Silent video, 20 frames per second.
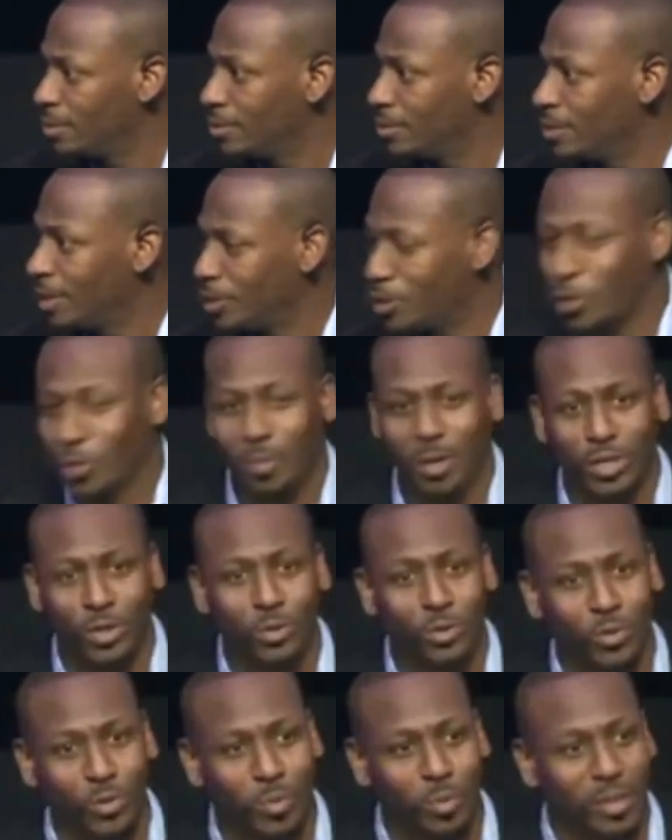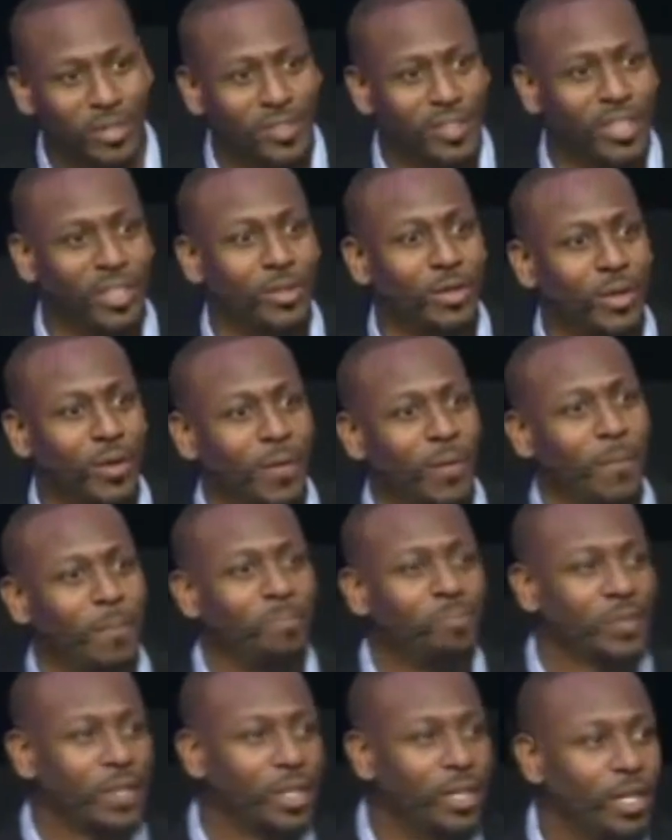I told my youth group, I said,
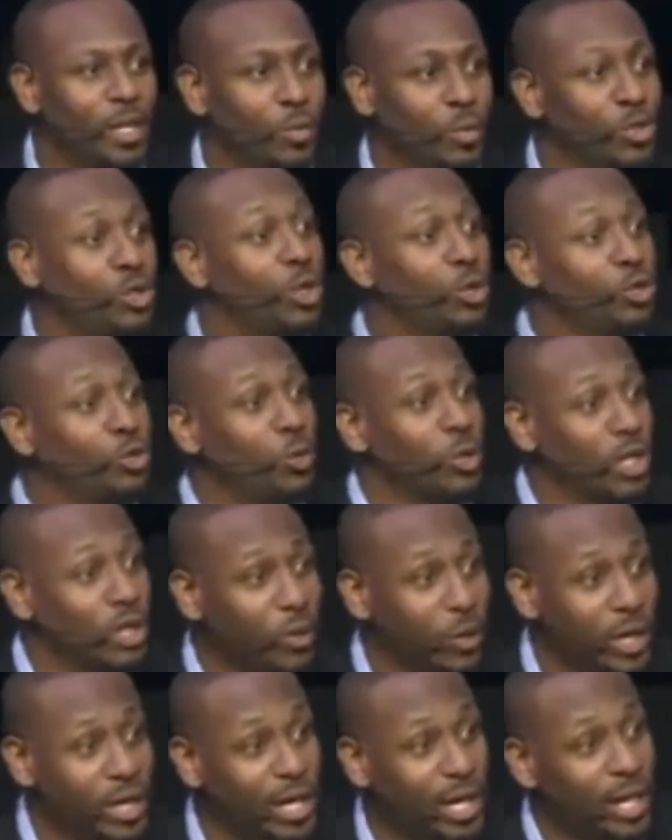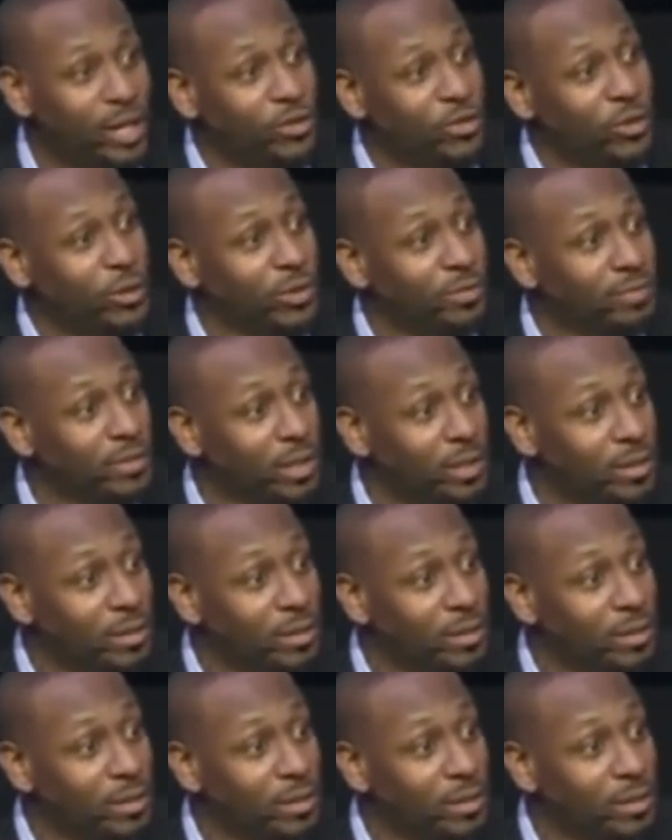when you go to a Lecrae concert,